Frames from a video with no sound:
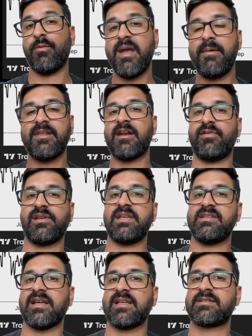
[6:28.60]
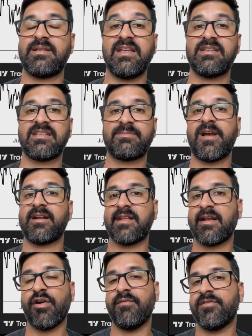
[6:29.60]
maybe that really does need to spark
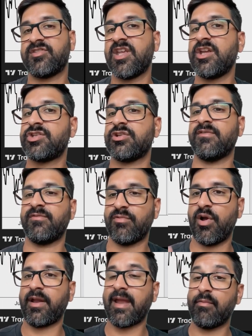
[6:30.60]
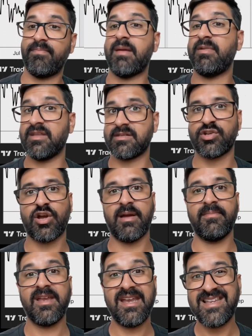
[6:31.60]
that conversation of, okay, maybe this
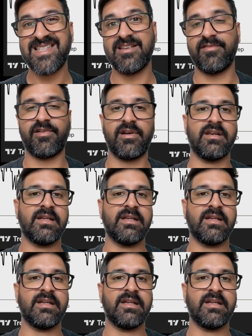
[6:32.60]
time it is different.